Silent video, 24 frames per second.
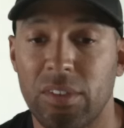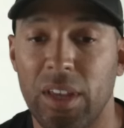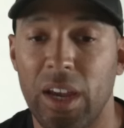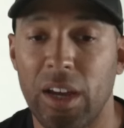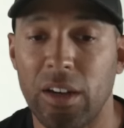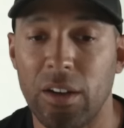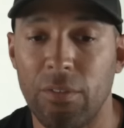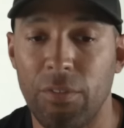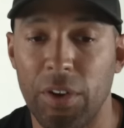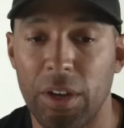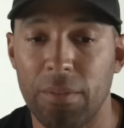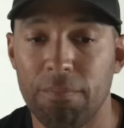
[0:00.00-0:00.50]
the
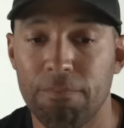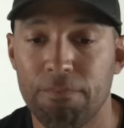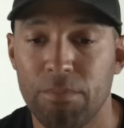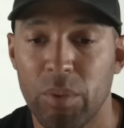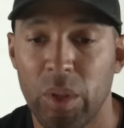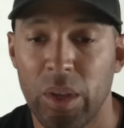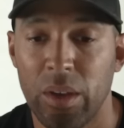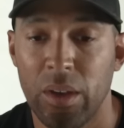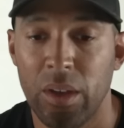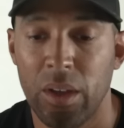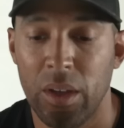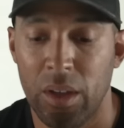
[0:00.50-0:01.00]
end of it.
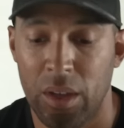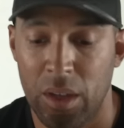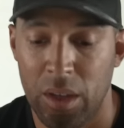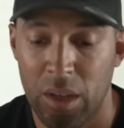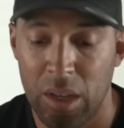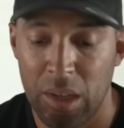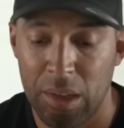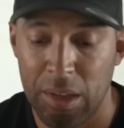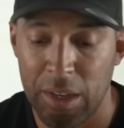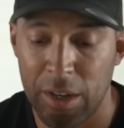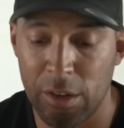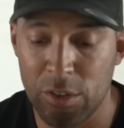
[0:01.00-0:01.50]

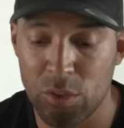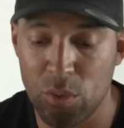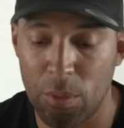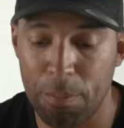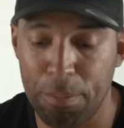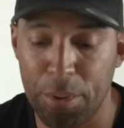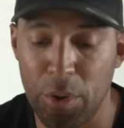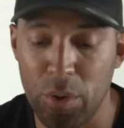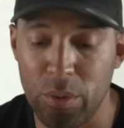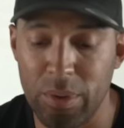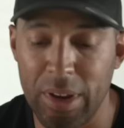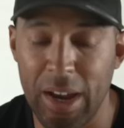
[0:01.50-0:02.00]
Here's
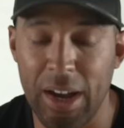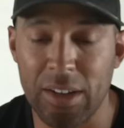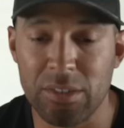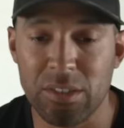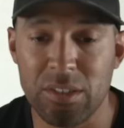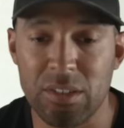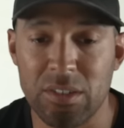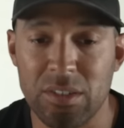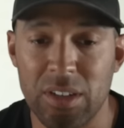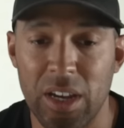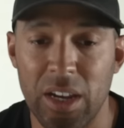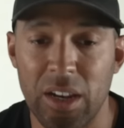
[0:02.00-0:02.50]
what Putin has
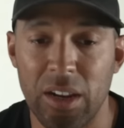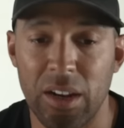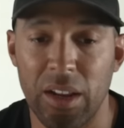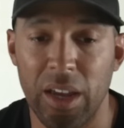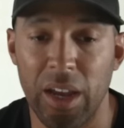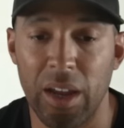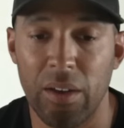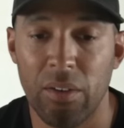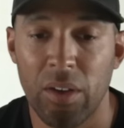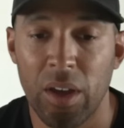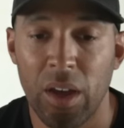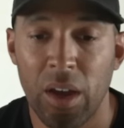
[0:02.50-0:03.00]
to say
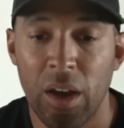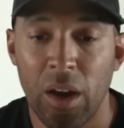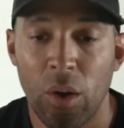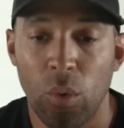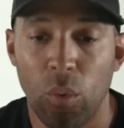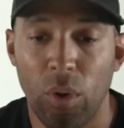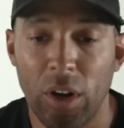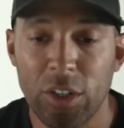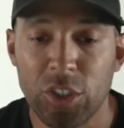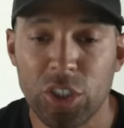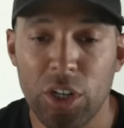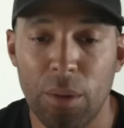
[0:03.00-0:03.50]
today.
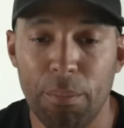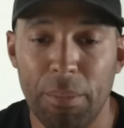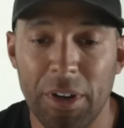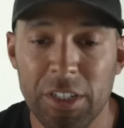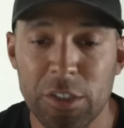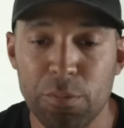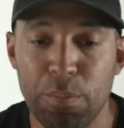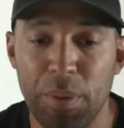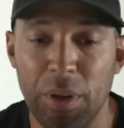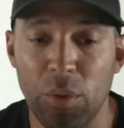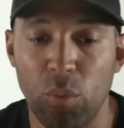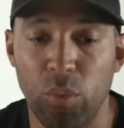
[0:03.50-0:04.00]
Russia
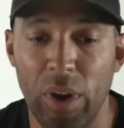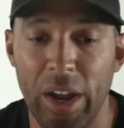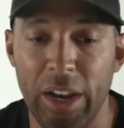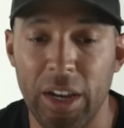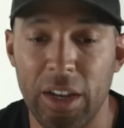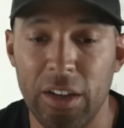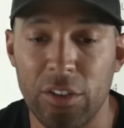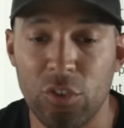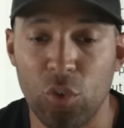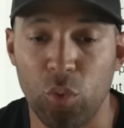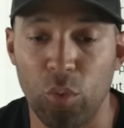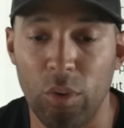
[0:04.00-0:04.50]
must be
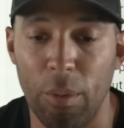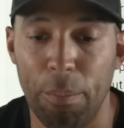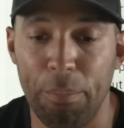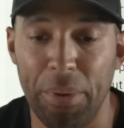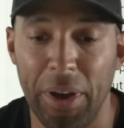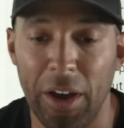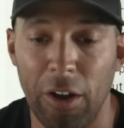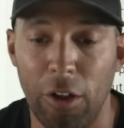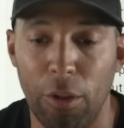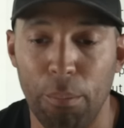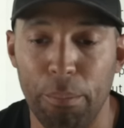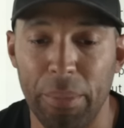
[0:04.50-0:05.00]
ready to
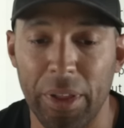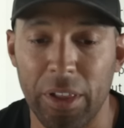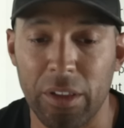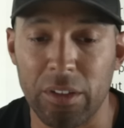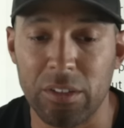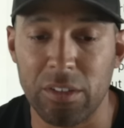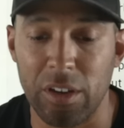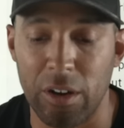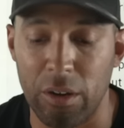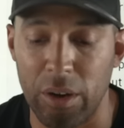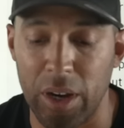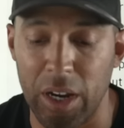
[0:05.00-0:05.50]
repel
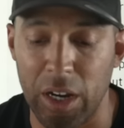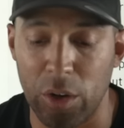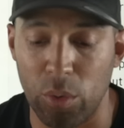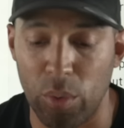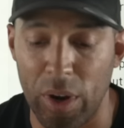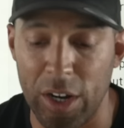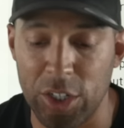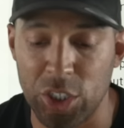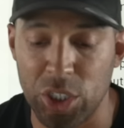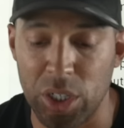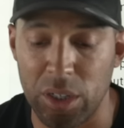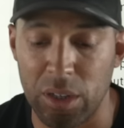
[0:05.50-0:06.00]
military
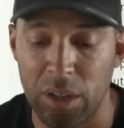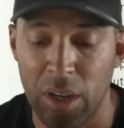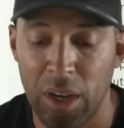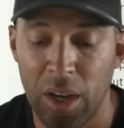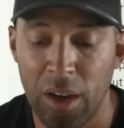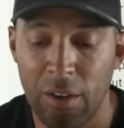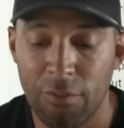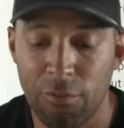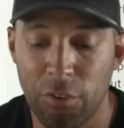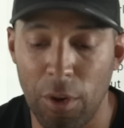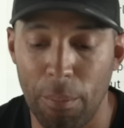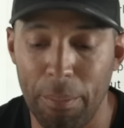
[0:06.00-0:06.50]
aggression
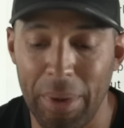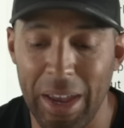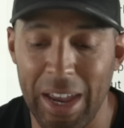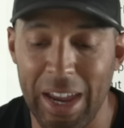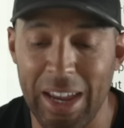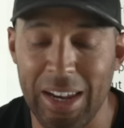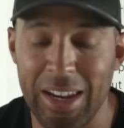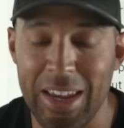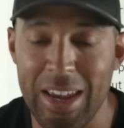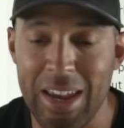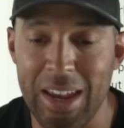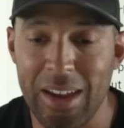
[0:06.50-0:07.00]
from
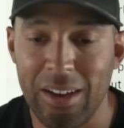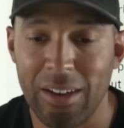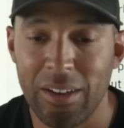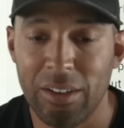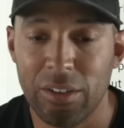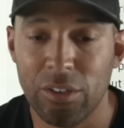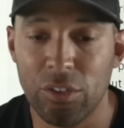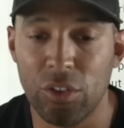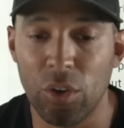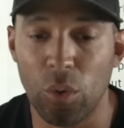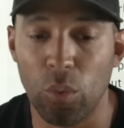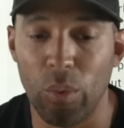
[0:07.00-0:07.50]
any
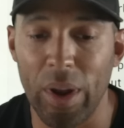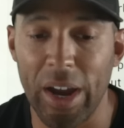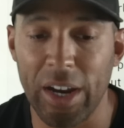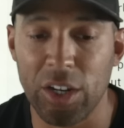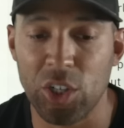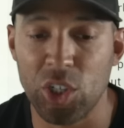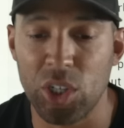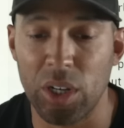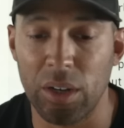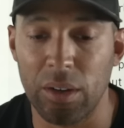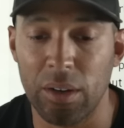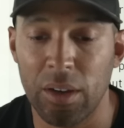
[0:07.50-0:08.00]

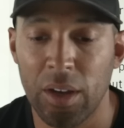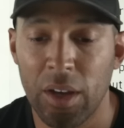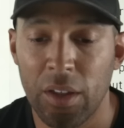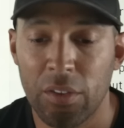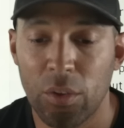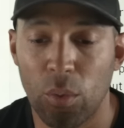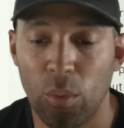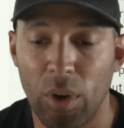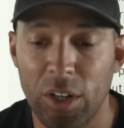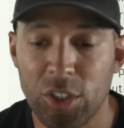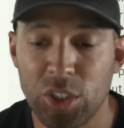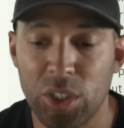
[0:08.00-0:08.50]
direction.
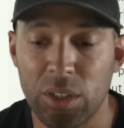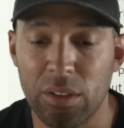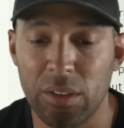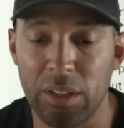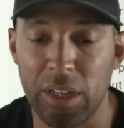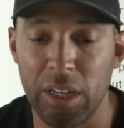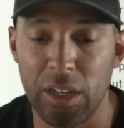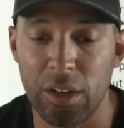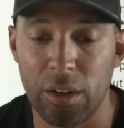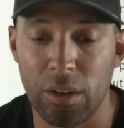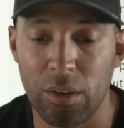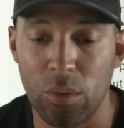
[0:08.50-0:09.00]
The Russian
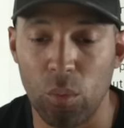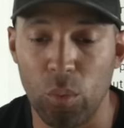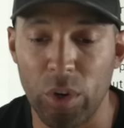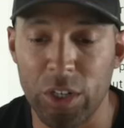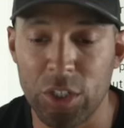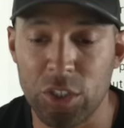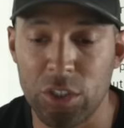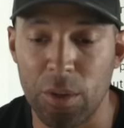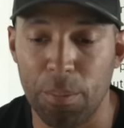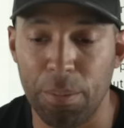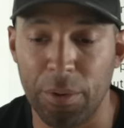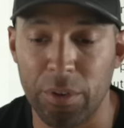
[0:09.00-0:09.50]
leader
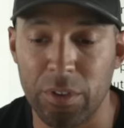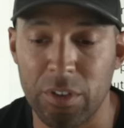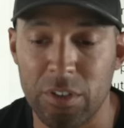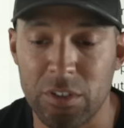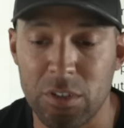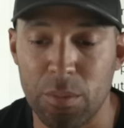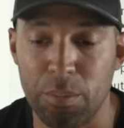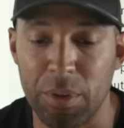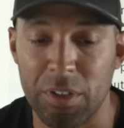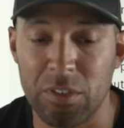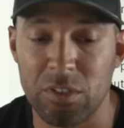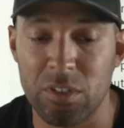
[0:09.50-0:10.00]
wished the
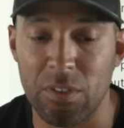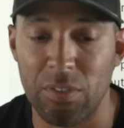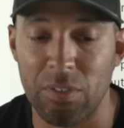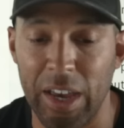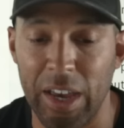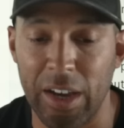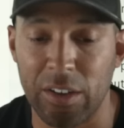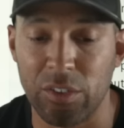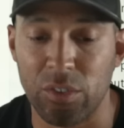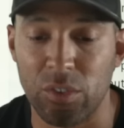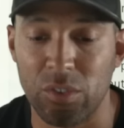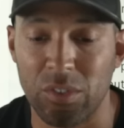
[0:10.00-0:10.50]
participants
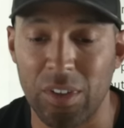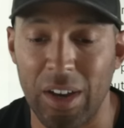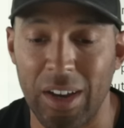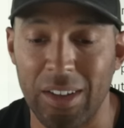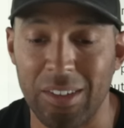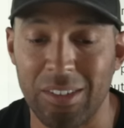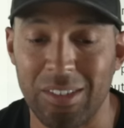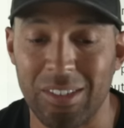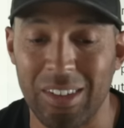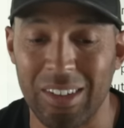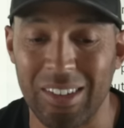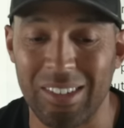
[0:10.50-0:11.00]

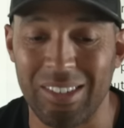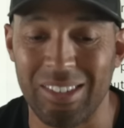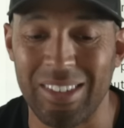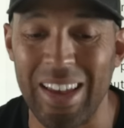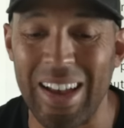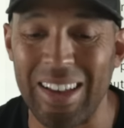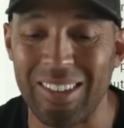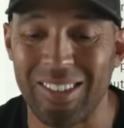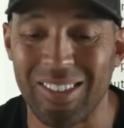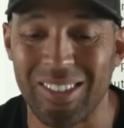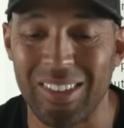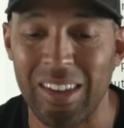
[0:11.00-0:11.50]
exercise
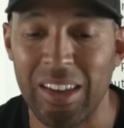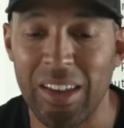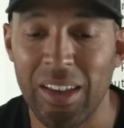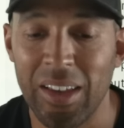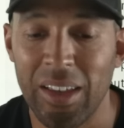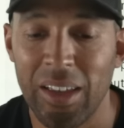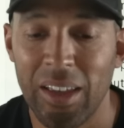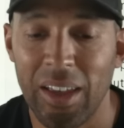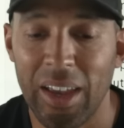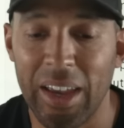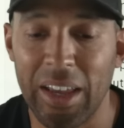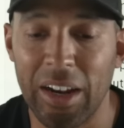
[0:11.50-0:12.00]
success
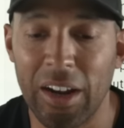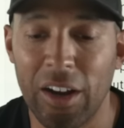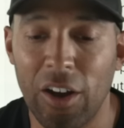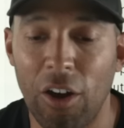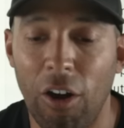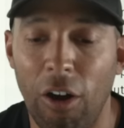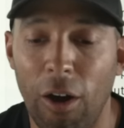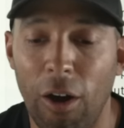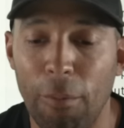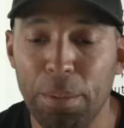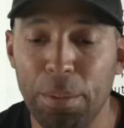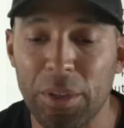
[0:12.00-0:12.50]
in
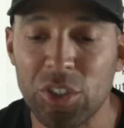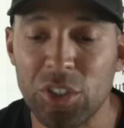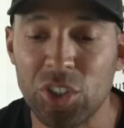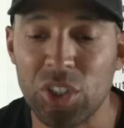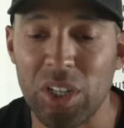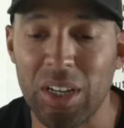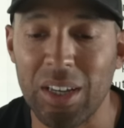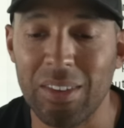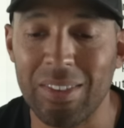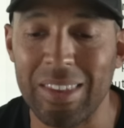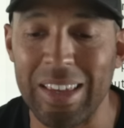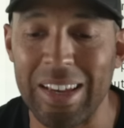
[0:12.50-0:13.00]

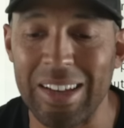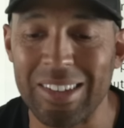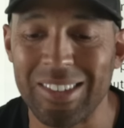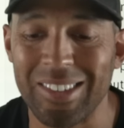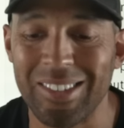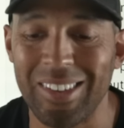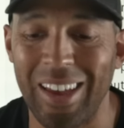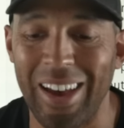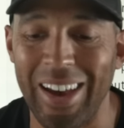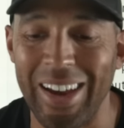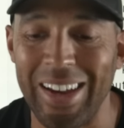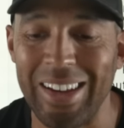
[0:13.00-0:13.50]
accomplishing the
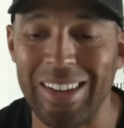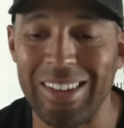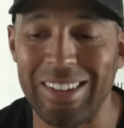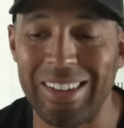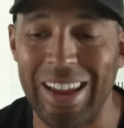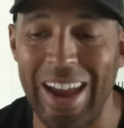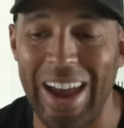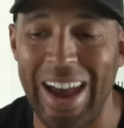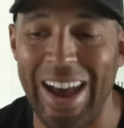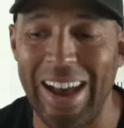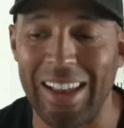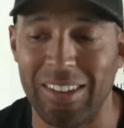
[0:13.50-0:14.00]
assigned
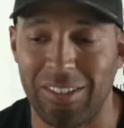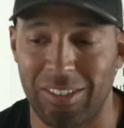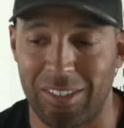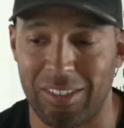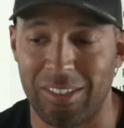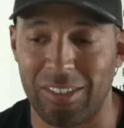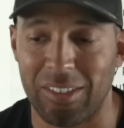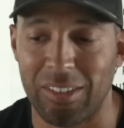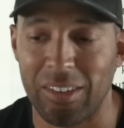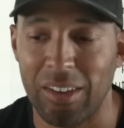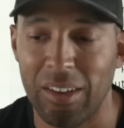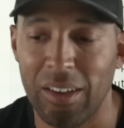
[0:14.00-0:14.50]

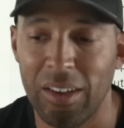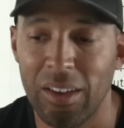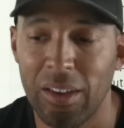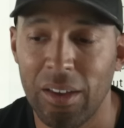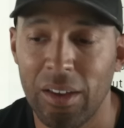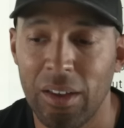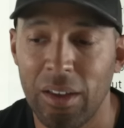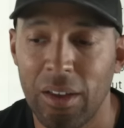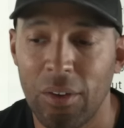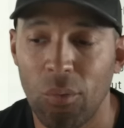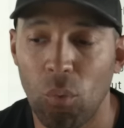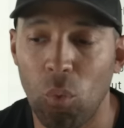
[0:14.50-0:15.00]
tasks.
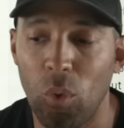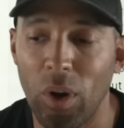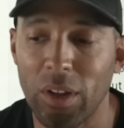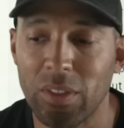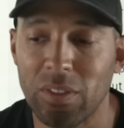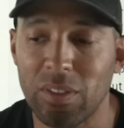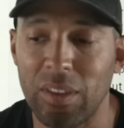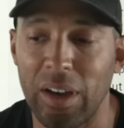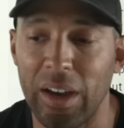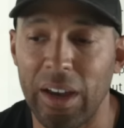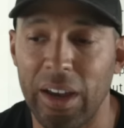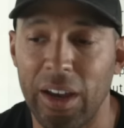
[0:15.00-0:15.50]

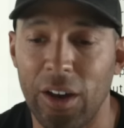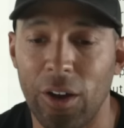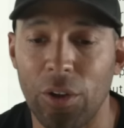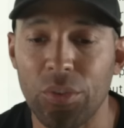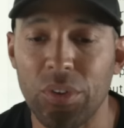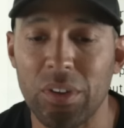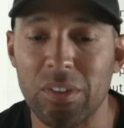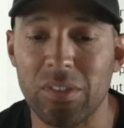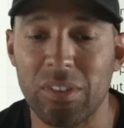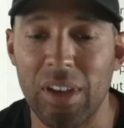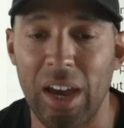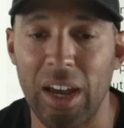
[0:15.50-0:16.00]
What the hell
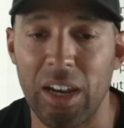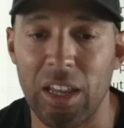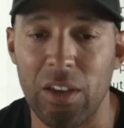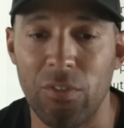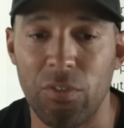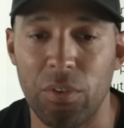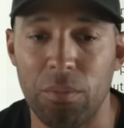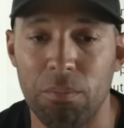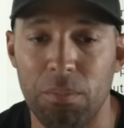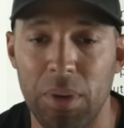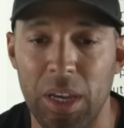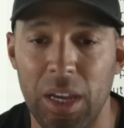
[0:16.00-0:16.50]
does that
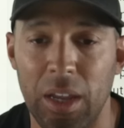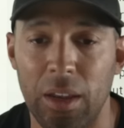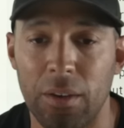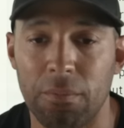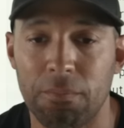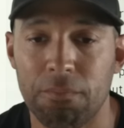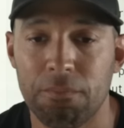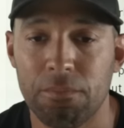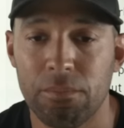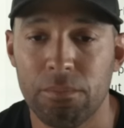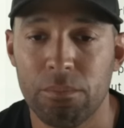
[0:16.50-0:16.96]
even mean?